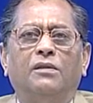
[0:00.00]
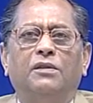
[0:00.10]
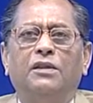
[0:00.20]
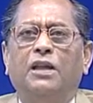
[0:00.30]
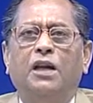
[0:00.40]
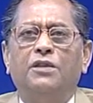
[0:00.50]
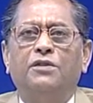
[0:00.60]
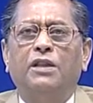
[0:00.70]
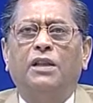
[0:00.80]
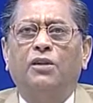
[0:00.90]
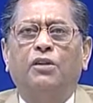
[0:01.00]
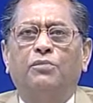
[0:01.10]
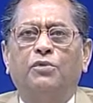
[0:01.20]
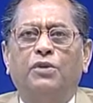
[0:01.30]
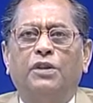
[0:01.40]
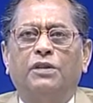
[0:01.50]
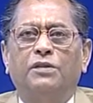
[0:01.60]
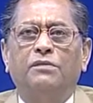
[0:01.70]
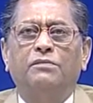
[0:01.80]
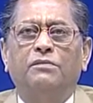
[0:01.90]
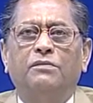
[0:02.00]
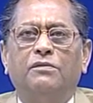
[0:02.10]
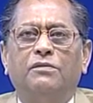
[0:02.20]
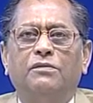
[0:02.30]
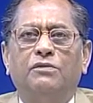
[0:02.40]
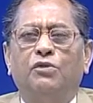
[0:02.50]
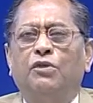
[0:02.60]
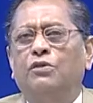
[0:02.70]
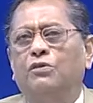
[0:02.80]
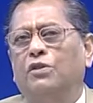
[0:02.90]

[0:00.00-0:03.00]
the country cannot progress, not